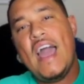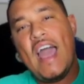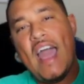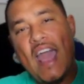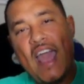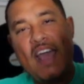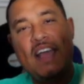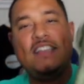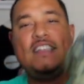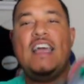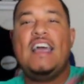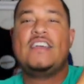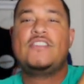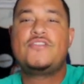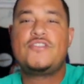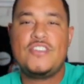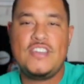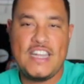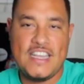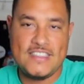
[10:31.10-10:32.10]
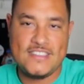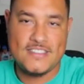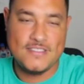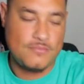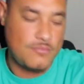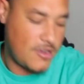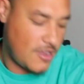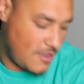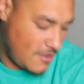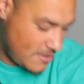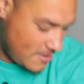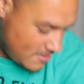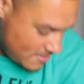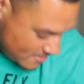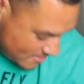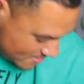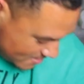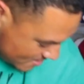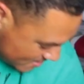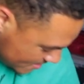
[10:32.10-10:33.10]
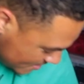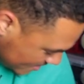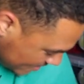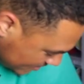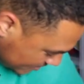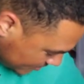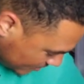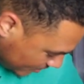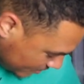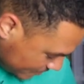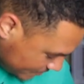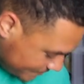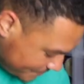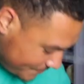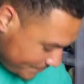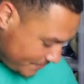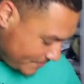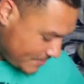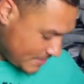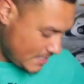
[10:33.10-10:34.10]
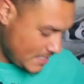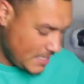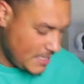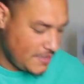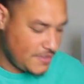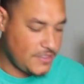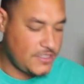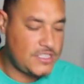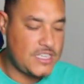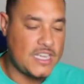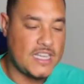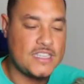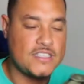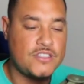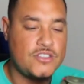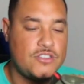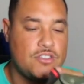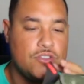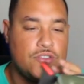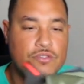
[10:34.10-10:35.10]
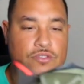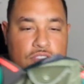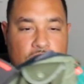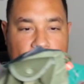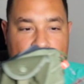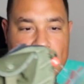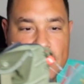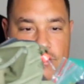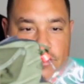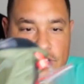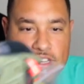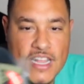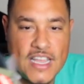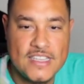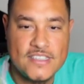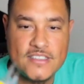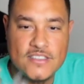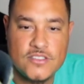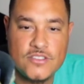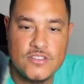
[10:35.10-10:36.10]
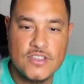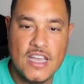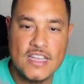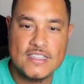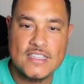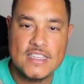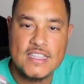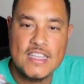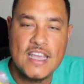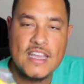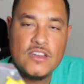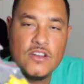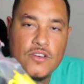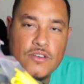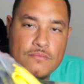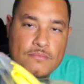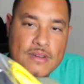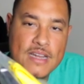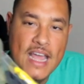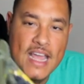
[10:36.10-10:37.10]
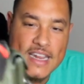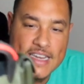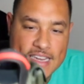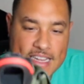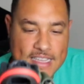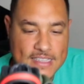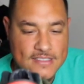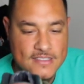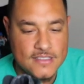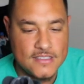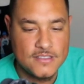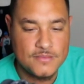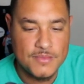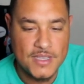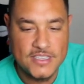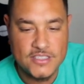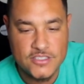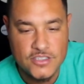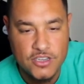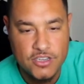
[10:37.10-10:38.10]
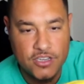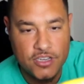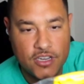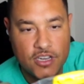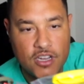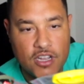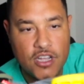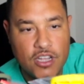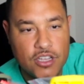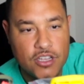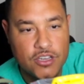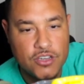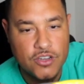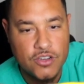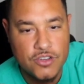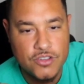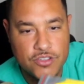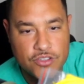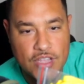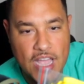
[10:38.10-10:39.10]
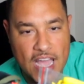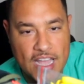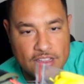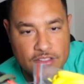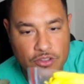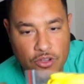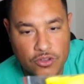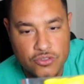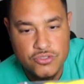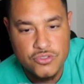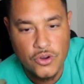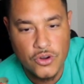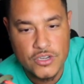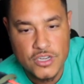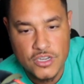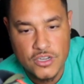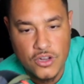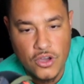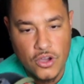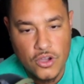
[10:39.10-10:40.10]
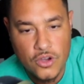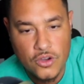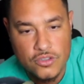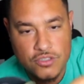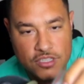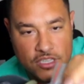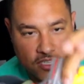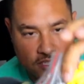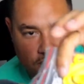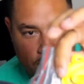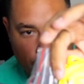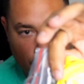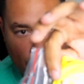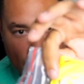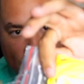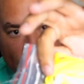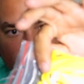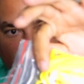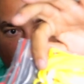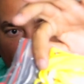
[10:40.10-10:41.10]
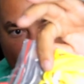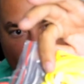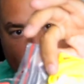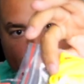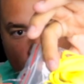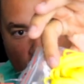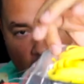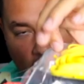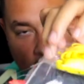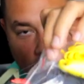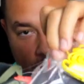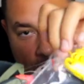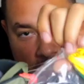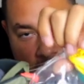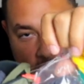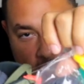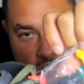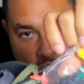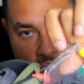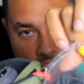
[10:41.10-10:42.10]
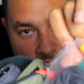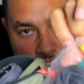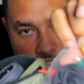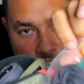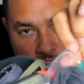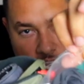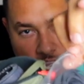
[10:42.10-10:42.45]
and extra laces, bro. So you check out the shoes with the extra laces. You got the yellow and black laces. Make sure you know you got no Jordan logo, just the red stripes on the